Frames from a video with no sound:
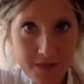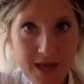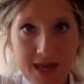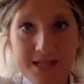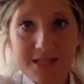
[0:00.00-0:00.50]

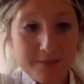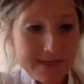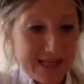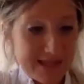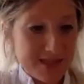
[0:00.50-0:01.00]
It's
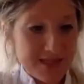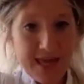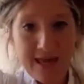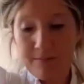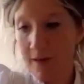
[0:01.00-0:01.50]
completely the
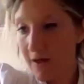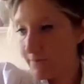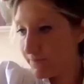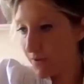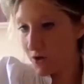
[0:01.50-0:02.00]
same.
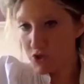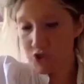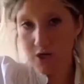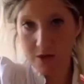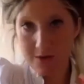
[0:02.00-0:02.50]
I'll show
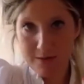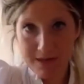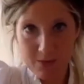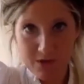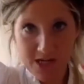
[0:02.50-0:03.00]
you in a
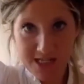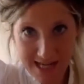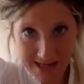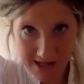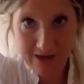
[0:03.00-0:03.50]
minute when I
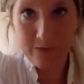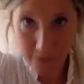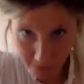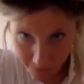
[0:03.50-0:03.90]
take off